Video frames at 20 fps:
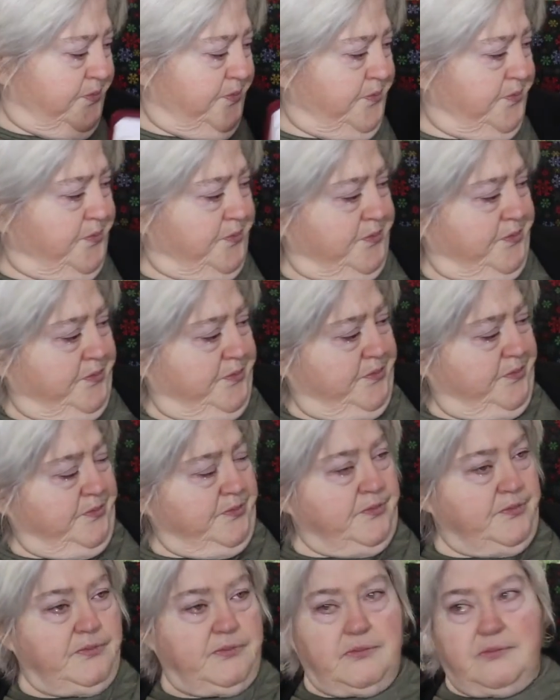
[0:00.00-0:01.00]

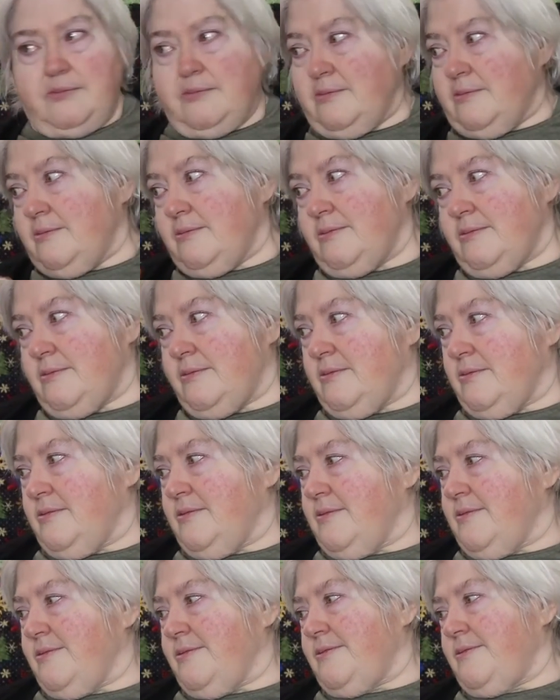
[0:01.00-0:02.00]

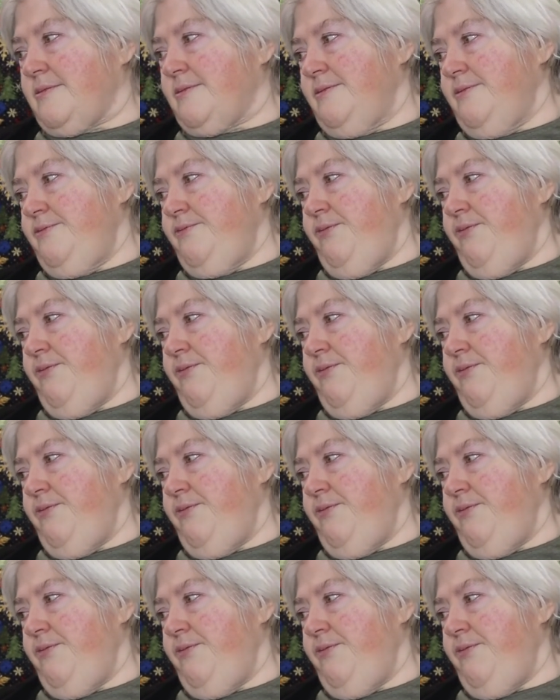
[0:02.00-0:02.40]
(silence)